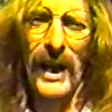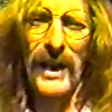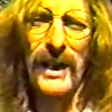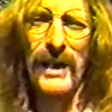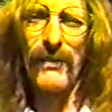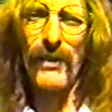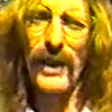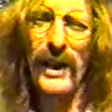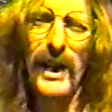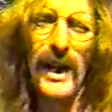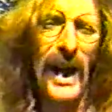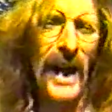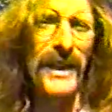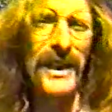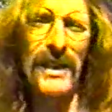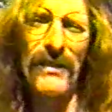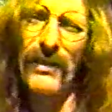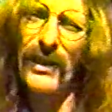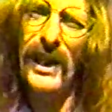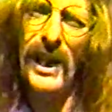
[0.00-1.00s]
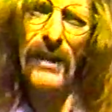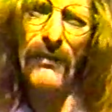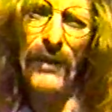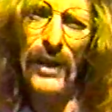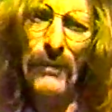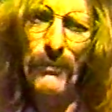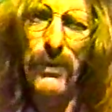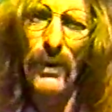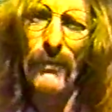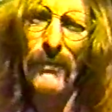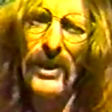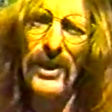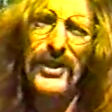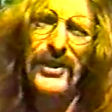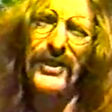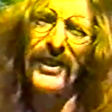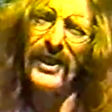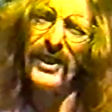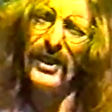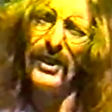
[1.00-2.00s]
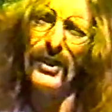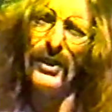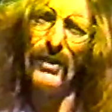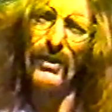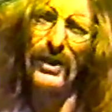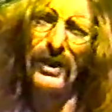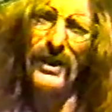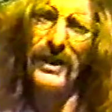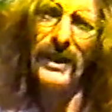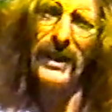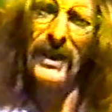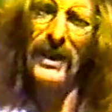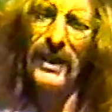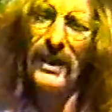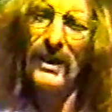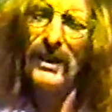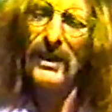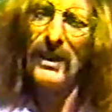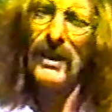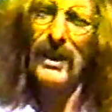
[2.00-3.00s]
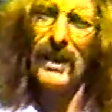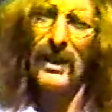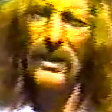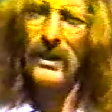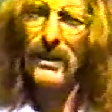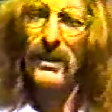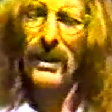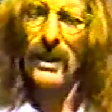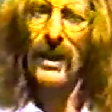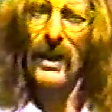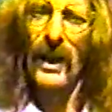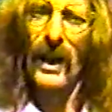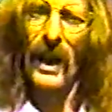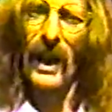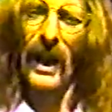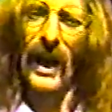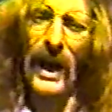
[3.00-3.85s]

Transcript: Well, you I, never with him. I never gave him permission You were with it. him, weren't you, when he took it?